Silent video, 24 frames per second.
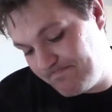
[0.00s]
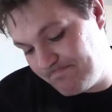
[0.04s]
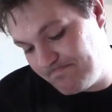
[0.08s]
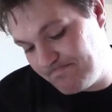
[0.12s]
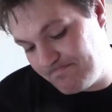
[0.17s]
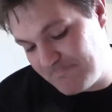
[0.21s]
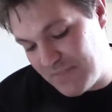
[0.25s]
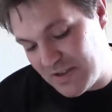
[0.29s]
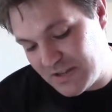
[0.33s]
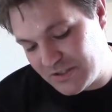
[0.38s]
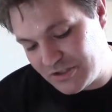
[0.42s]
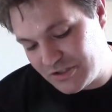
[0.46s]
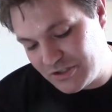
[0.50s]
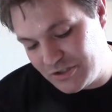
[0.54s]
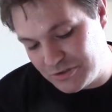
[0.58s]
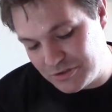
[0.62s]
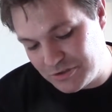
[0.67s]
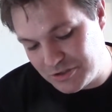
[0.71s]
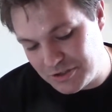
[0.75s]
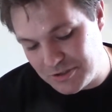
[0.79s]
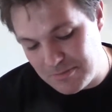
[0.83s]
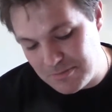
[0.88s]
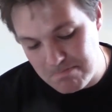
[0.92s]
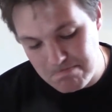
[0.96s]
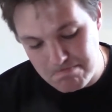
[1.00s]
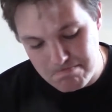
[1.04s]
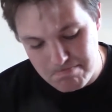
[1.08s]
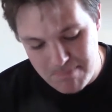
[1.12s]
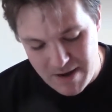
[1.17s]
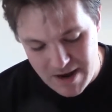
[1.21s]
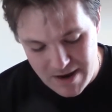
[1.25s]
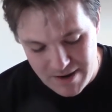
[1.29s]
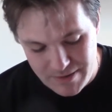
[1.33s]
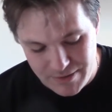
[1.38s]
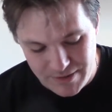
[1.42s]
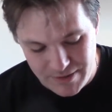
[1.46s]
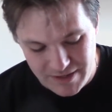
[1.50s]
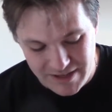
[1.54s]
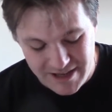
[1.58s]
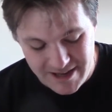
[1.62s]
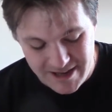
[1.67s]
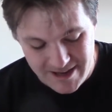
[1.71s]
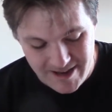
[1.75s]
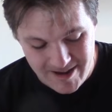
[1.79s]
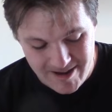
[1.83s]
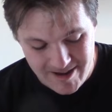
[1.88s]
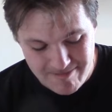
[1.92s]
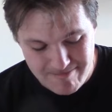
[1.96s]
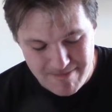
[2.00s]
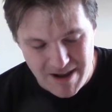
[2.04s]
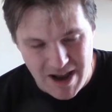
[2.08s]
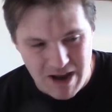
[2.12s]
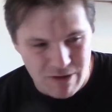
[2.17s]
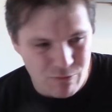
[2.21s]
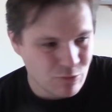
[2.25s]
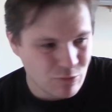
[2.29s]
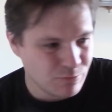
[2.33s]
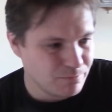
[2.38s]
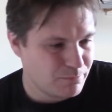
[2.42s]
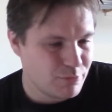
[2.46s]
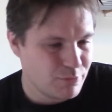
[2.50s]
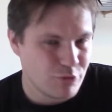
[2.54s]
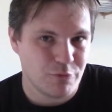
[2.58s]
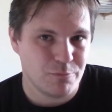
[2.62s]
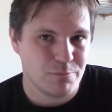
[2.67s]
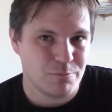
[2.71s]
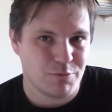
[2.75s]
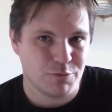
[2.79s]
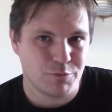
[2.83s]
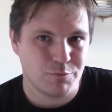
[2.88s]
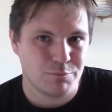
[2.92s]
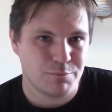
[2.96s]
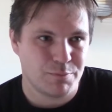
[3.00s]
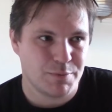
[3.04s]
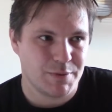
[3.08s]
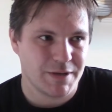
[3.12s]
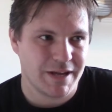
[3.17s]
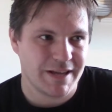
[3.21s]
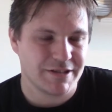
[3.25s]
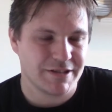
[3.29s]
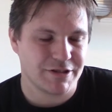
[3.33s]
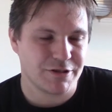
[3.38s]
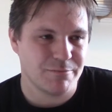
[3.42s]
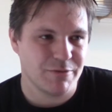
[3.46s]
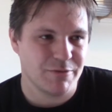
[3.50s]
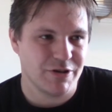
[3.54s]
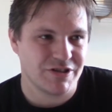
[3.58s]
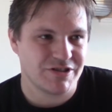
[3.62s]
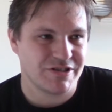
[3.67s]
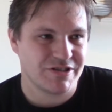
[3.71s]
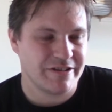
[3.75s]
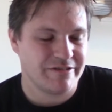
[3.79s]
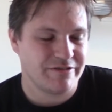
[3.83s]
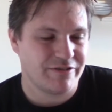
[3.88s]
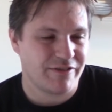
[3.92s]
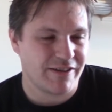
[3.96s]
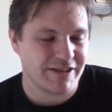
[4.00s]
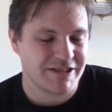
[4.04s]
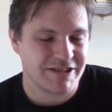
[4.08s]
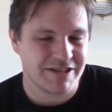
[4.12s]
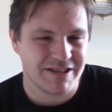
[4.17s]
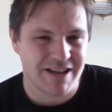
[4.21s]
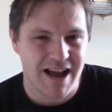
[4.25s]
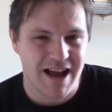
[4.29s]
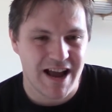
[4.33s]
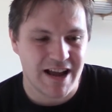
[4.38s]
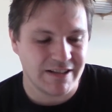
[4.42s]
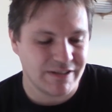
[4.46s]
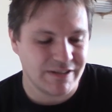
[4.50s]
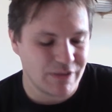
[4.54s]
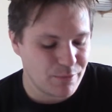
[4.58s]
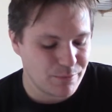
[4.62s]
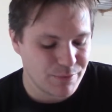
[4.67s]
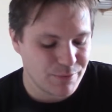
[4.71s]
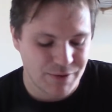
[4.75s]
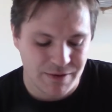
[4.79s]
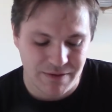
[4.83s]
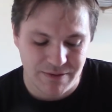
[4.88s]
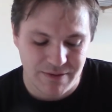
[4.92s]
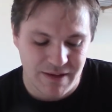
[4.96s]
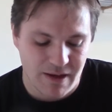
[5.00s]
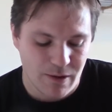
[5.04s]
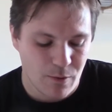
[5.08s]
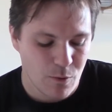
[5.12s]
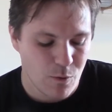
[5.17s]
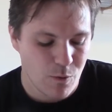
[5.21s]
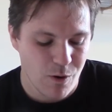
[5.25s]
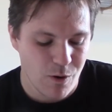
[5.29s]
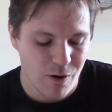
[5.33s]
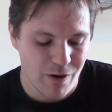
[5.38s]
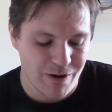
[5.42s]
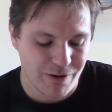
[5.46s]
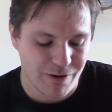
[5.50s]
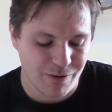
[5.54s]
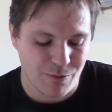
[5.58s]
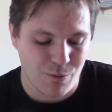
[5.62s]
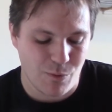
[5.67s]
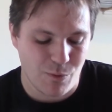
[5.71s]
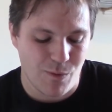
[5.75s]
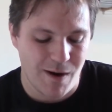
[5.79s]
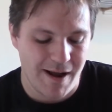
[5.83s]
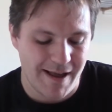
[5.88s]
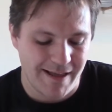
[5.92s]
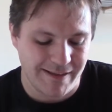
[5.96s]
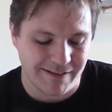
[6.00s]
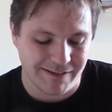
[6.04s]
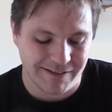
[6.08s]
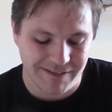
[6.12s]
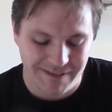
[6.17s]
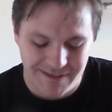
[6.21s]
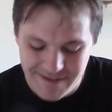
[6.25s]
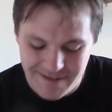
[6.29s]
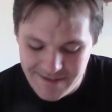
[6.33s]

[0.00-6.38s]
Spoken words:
that's just my thing. I wouldn't put them up against the mercenary faction. I don't think that'll work well.